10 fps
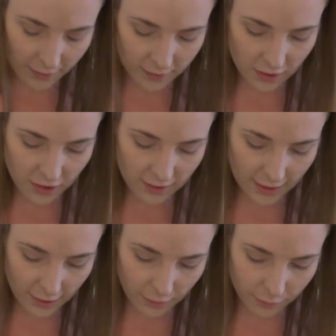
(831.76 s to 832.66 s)
It's just
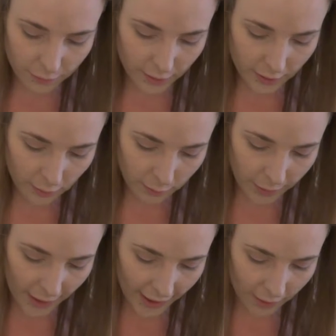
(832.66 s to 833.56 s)
like a real
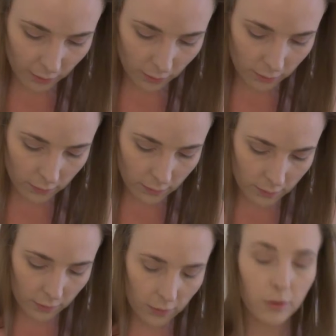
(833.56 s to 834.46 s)
pale
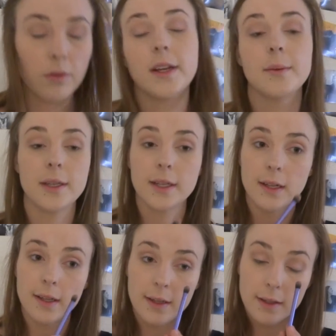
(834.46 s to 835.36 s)
creamy
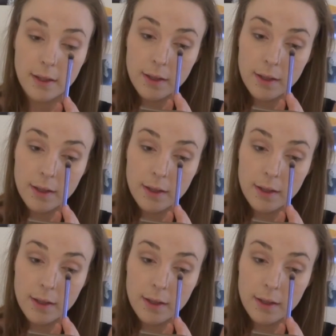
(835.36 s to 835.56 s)
colour,